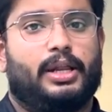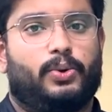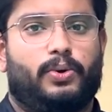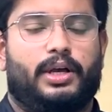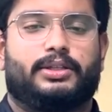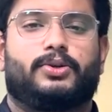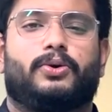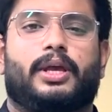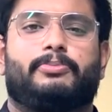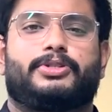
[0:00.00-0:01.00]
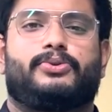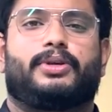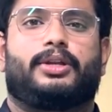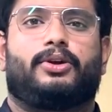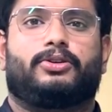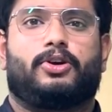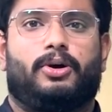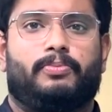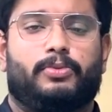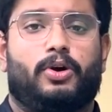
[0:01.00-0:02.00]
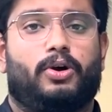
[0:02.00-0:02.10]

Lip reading: hello@gocampusuk.com